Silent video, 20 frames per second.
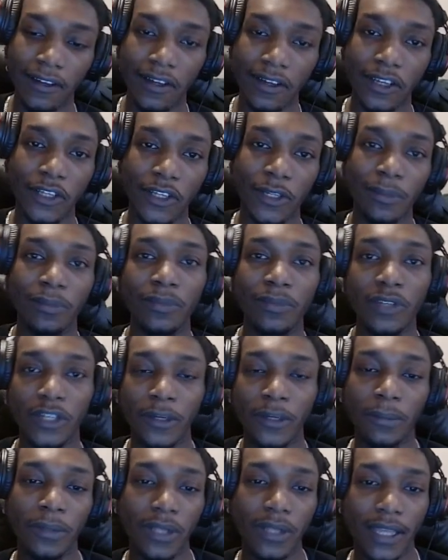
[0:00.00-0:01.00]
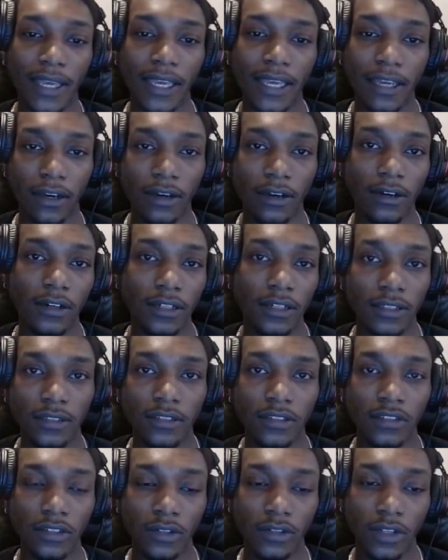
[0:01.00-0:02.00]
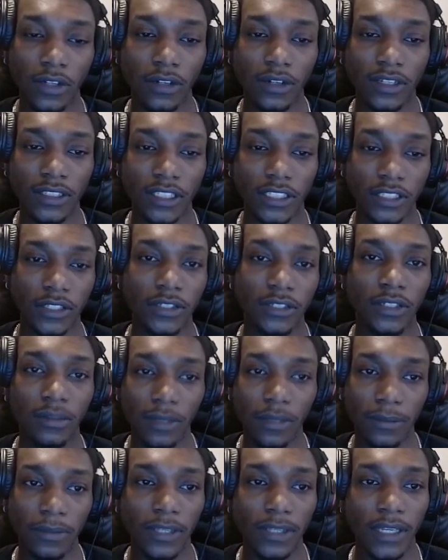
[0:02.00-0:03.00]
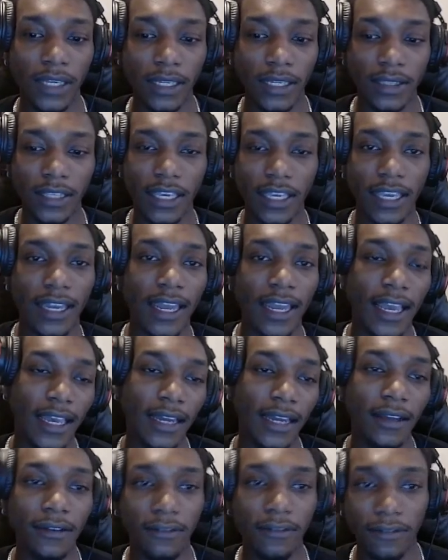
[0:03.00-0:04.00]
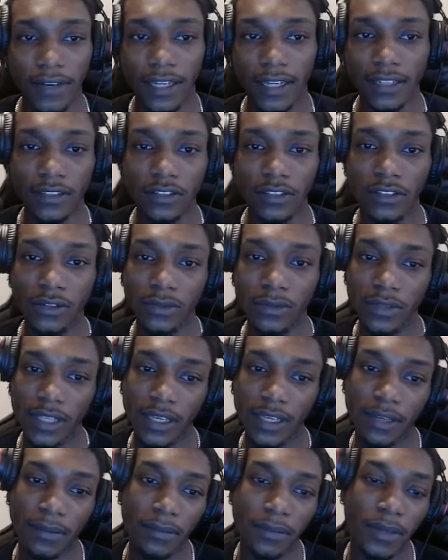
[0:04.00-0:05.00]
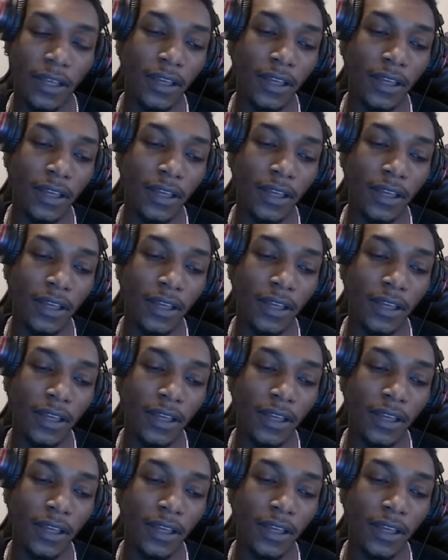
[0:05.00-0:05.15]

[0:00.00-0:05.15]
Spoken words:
your playing cards. So the cards that you're going to be playing, they can add effects to them,